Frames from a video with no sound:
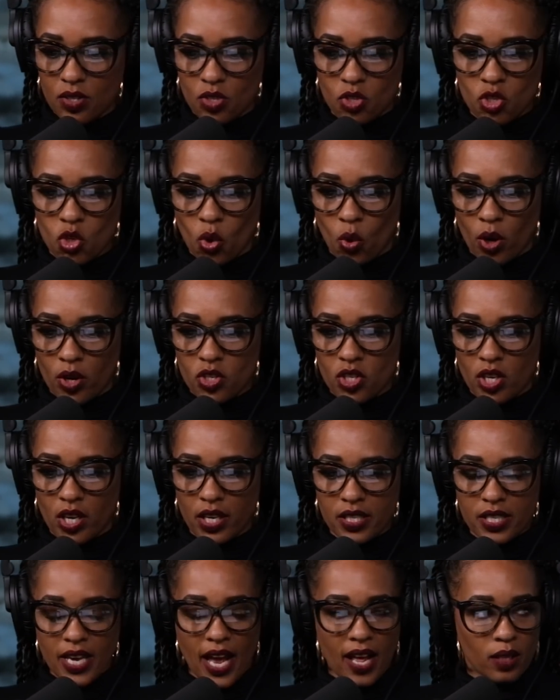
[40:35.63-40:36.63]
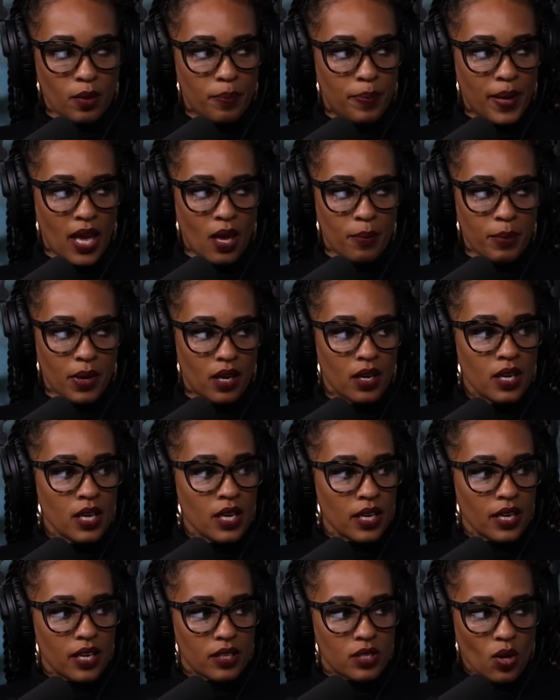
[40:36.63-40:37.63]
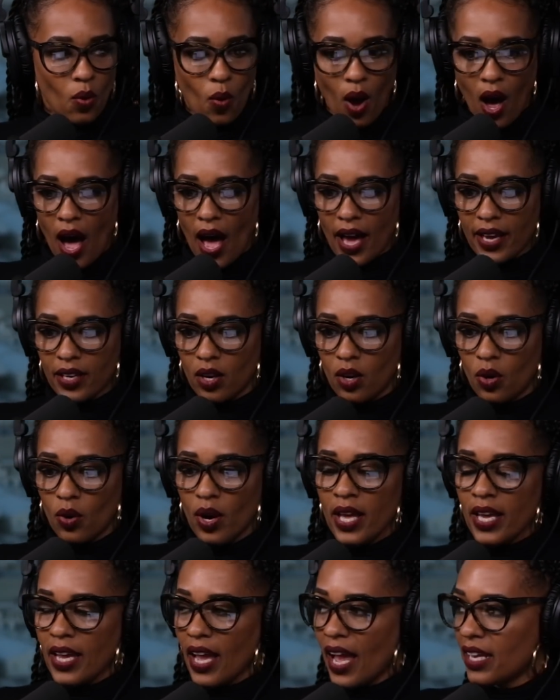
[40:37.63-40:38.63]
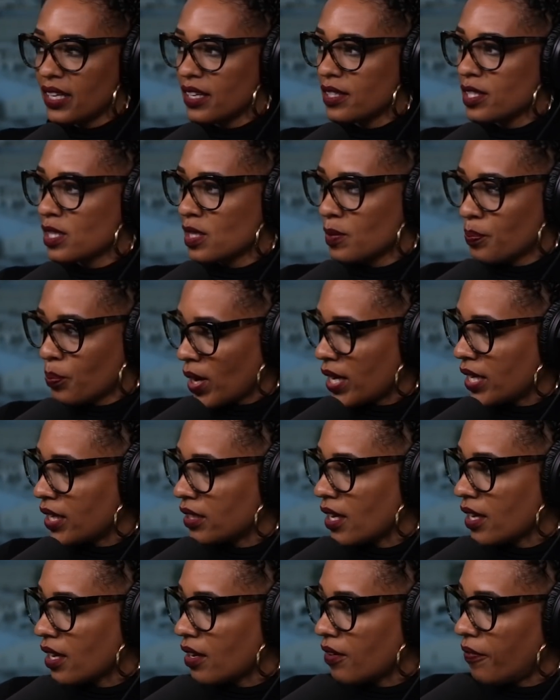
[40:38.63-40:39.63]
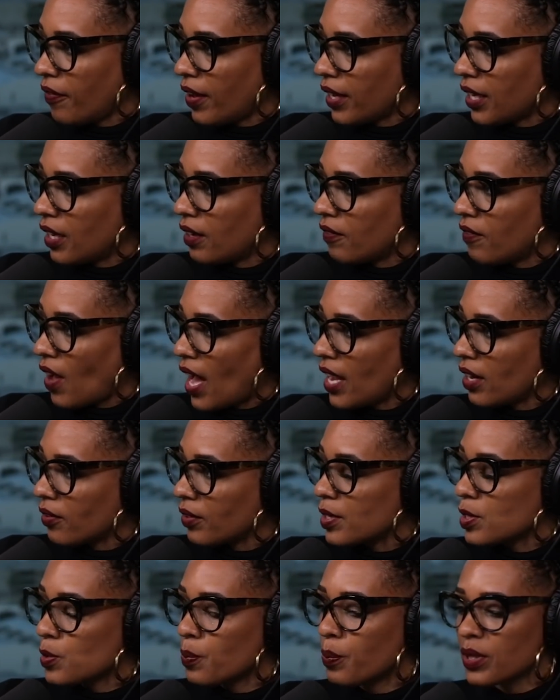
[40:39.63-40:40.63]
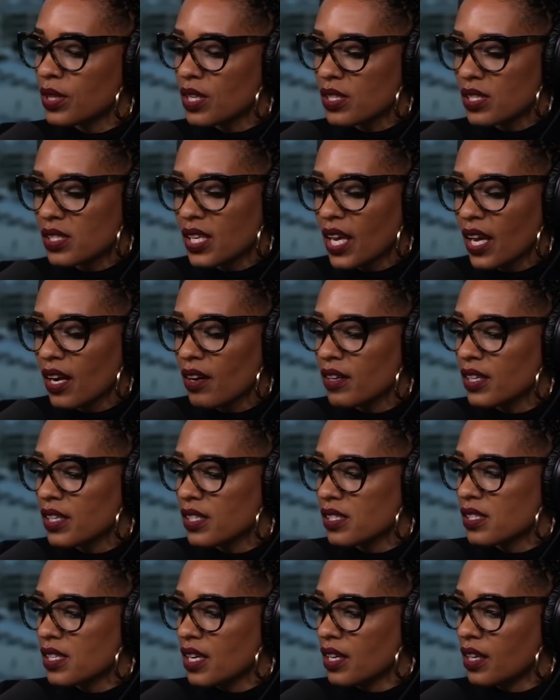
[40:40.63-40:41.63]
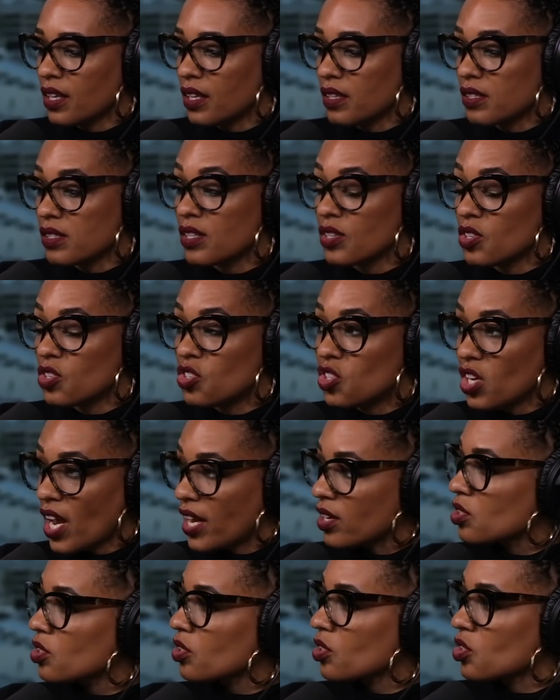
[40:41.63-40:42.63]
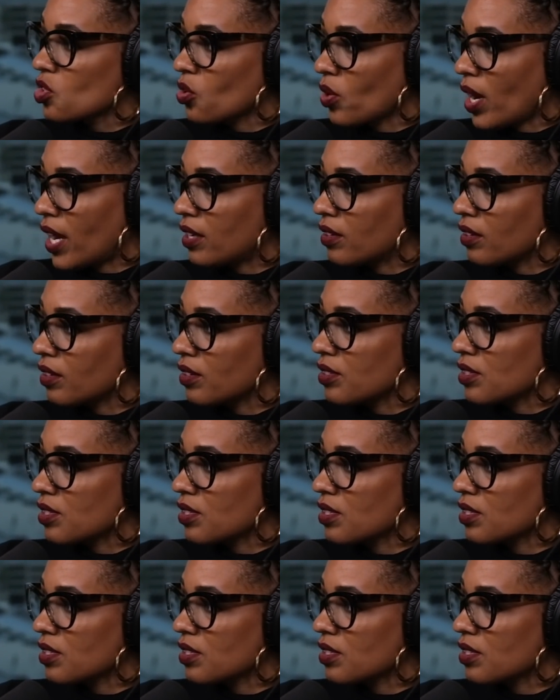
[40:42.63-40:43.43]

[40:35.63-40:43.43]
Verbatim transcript: It's mm-hmm. Georgia, it's Alabama, it's Ohio, and it's spreading like a fucking virus. But the scariest thing is the gender traitor